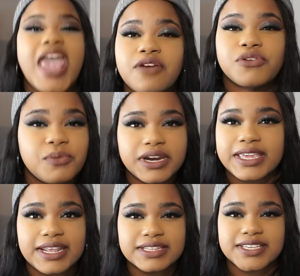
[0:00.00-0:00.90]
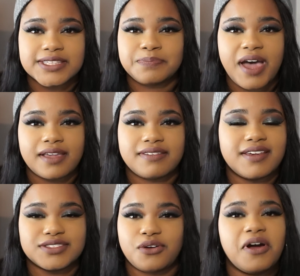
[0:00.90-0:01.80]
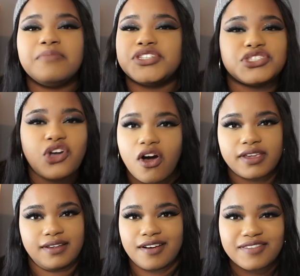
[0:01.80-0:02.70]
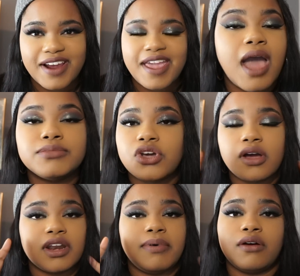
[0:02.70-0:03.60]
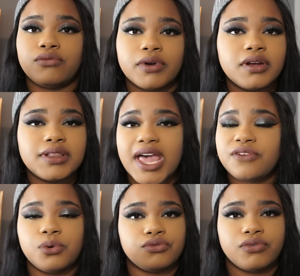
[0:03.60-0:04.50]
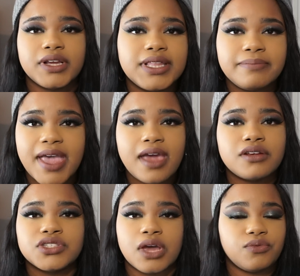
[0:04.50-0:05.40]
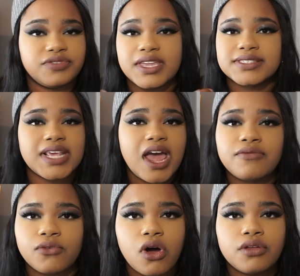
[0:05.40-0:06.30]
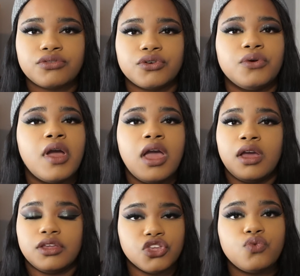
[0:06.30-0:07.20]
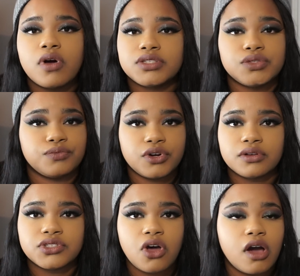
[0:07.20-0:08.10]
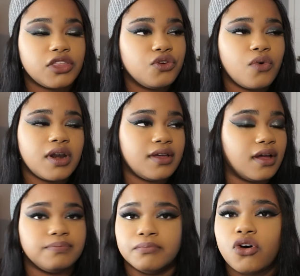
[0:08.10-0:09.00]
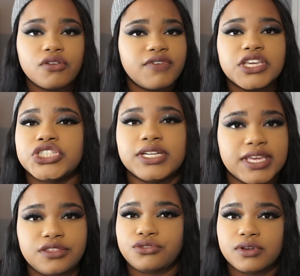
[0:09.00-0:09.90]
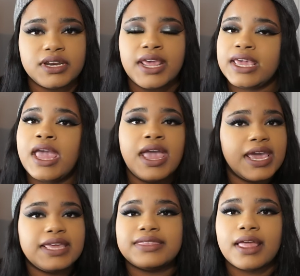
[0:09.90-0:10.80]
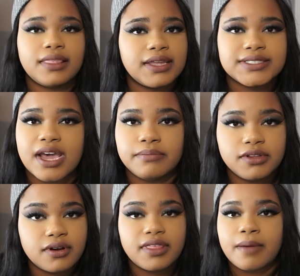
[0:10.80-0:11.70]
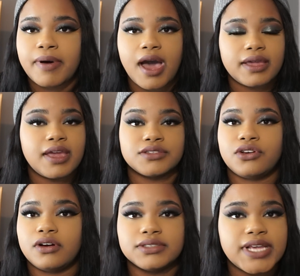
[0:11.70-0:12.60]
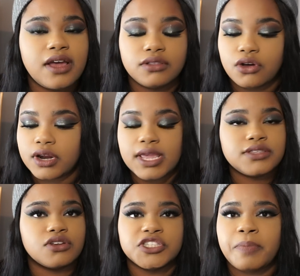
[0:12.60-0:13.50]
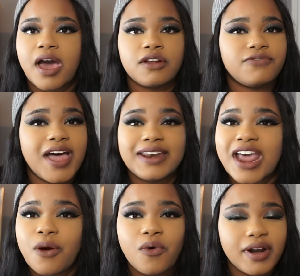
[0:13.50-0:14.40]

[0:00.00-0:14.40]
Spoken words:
everyone to get into this podcast, girl. I'm just talking, all right? I'm talking about real life, what really matters, things that I've gone through. You want some real talk, you want a motivation to get through your day, hit that link down below to that podcast, girl. Download it. It's on Spotify, now we're